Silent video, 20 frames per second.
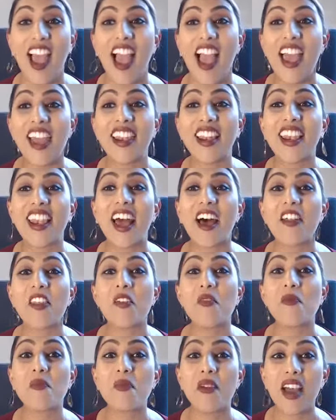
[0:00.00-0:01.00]
and allow the
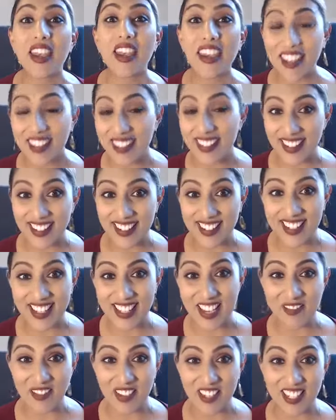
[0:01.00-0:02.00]
money that is
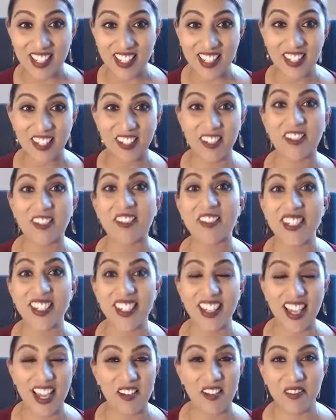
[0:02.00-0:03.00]
coming to you to
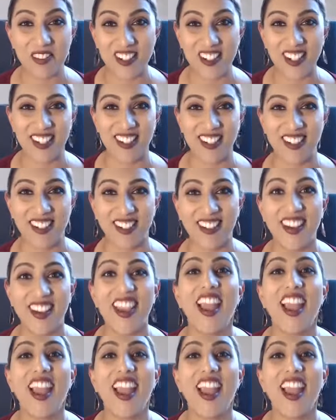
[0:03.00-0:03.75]
come to you,